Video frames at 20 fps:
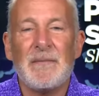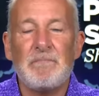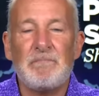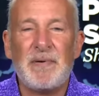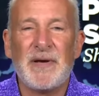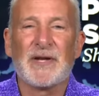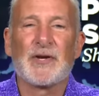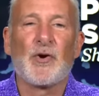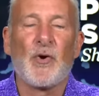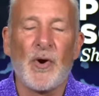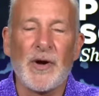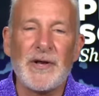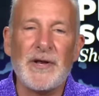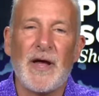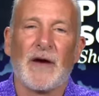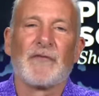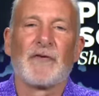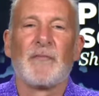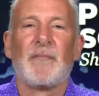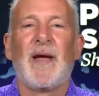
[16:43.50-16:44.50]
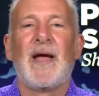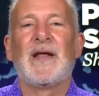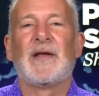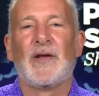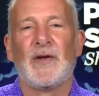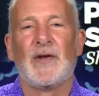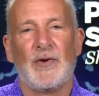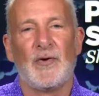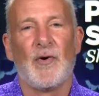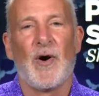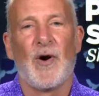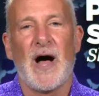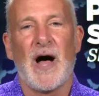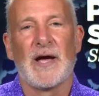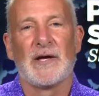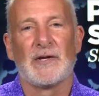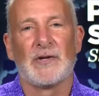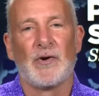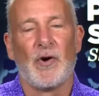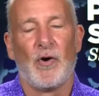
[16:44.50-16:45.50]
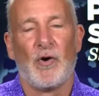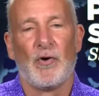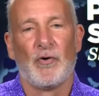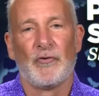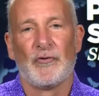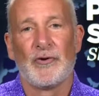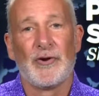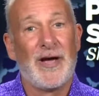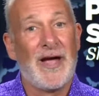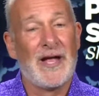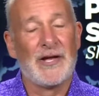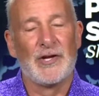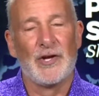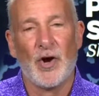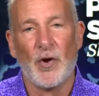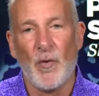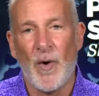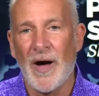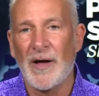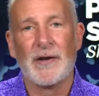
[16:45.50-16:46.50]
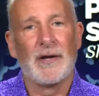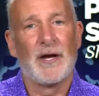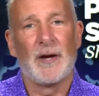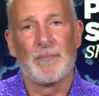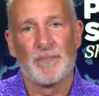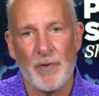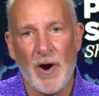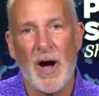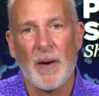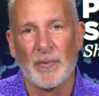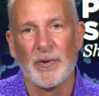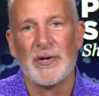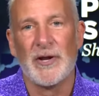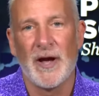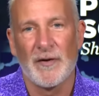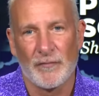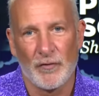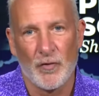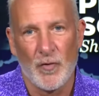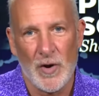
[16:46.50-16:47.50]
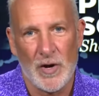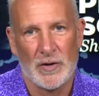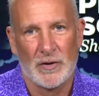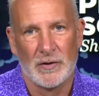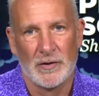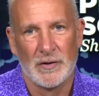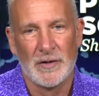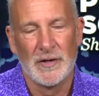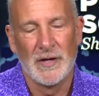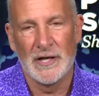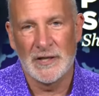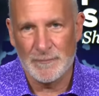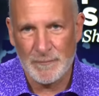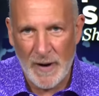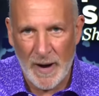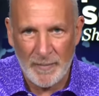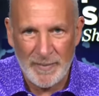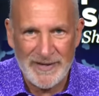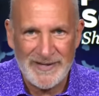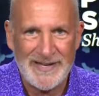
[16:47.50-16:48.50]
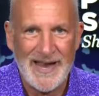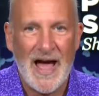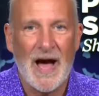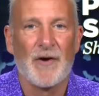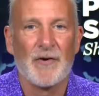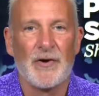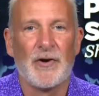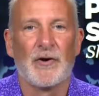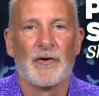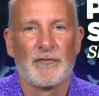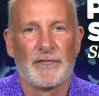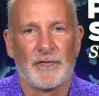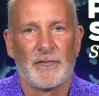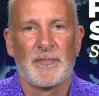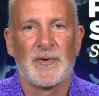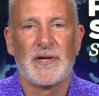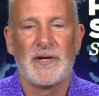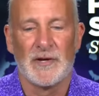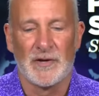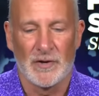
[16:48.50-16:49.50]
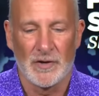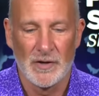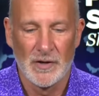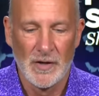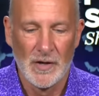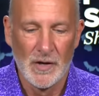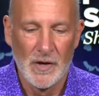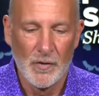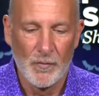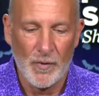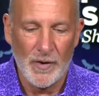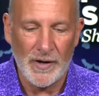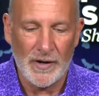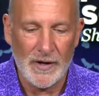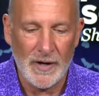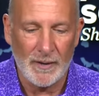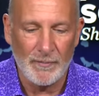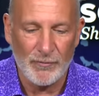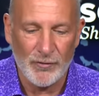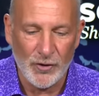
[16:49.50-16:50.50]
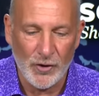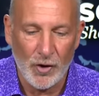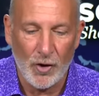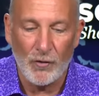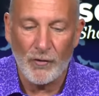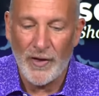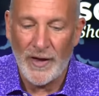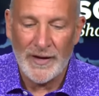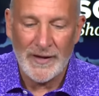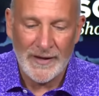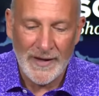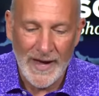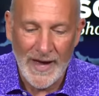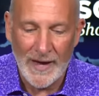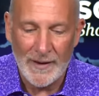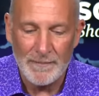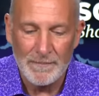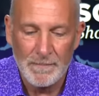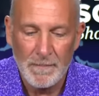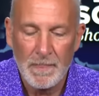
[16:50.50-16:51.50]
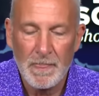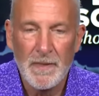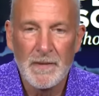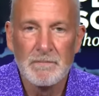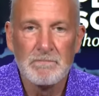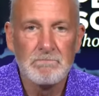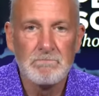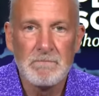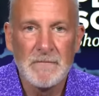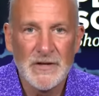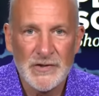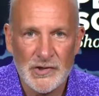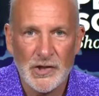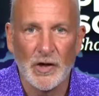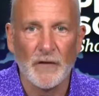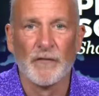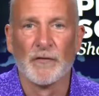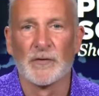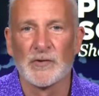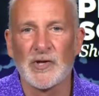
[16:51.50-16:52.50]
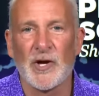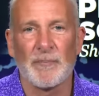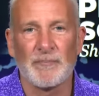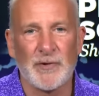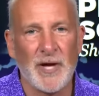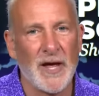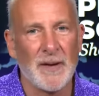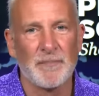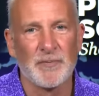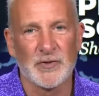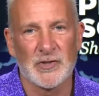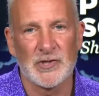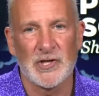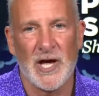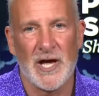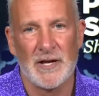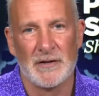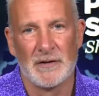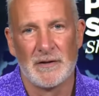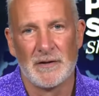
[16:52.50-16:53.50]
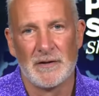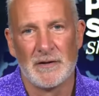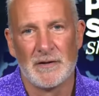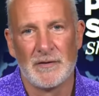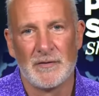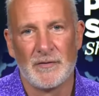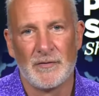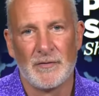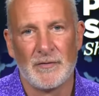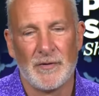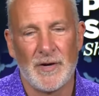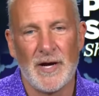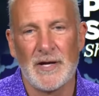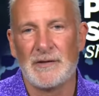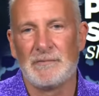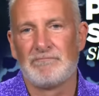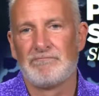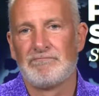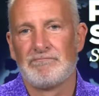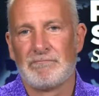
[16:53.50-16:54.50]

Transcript: Bitcoin never made a new high in gold. And you know what? It probably never will. It's probably downhill from here when it comes to gold. And again, silver was up 10%, right?